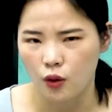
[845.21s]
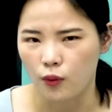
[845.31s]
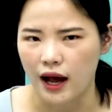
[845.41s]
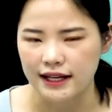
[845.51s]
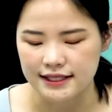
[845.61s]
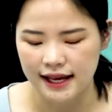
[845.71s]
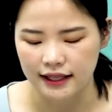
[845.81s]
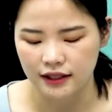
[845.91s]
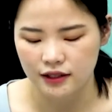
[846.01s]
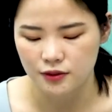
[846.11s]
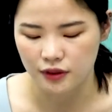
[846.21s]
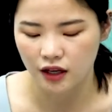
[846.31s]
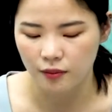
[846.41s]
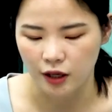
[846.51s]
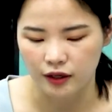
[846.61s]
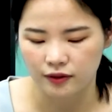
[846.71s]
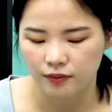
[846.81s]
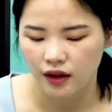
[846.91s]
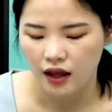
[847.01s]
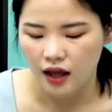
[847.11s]
Why is that? So think about it.
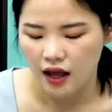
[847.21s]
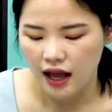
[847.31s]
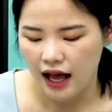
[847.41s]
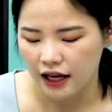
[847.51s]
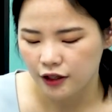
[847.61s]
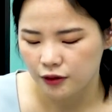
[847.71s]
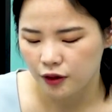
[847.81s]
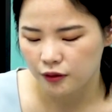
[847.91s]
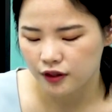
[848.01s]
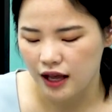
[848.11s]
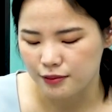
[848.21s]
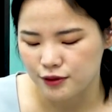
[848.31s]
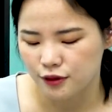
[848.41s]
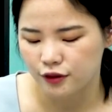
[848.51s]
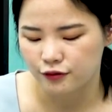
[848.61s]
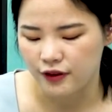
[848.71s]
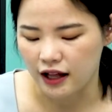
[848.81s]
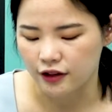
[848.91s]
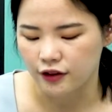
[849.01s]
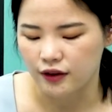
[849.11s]
I don't know the absolute
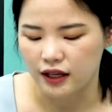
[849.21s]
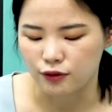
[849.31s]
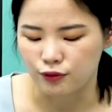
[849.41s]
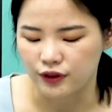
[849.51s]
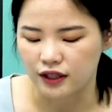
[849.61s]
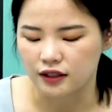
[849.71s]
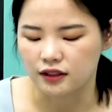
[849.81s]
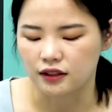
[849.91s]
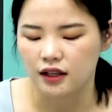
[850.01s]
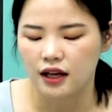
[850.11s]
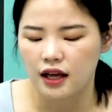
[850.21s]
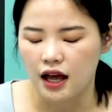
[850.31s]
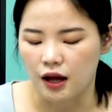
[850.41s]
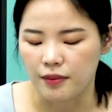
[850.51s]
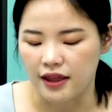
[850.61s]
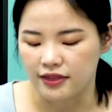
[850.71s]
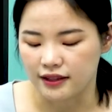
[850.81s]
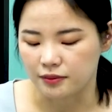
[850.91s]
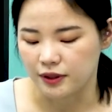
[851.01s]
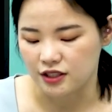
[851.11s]
value in real
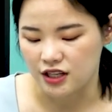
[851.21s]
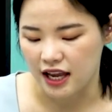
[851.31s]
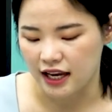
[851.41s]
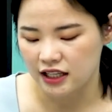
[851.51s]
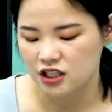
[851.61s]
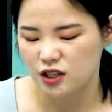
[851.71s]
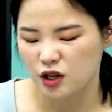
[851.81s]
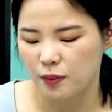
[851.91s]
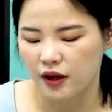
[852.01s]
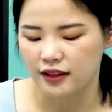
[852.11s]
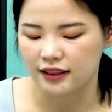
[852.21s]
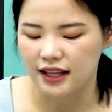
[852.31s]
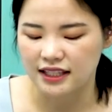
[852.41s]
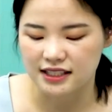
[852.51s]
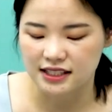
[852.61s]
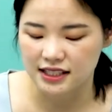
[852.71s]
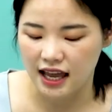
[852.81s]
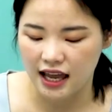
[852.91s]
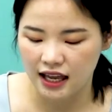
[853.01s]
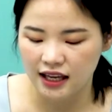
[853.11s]
enthalpy change, but let's
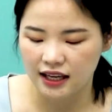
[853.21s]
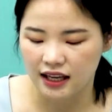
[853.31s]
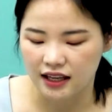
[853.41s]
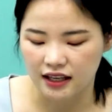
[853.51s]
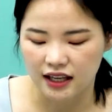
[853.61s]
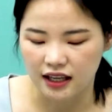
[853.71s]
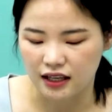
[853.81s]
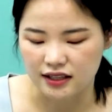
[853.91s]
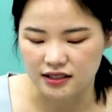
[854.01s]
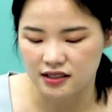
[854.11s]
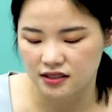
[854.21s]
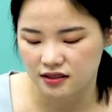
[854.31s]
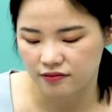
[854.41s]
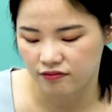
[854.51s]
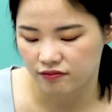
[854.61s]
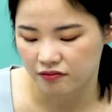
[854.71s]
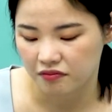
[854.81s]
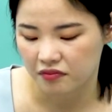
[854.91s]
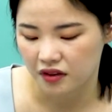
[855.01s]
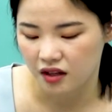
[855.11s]
say it is
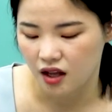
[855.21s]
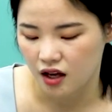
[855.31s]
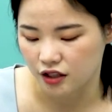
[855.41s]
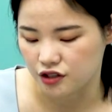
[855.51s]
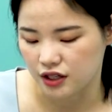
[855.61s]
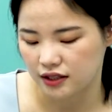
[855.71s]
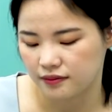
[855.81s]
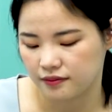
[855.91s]
100.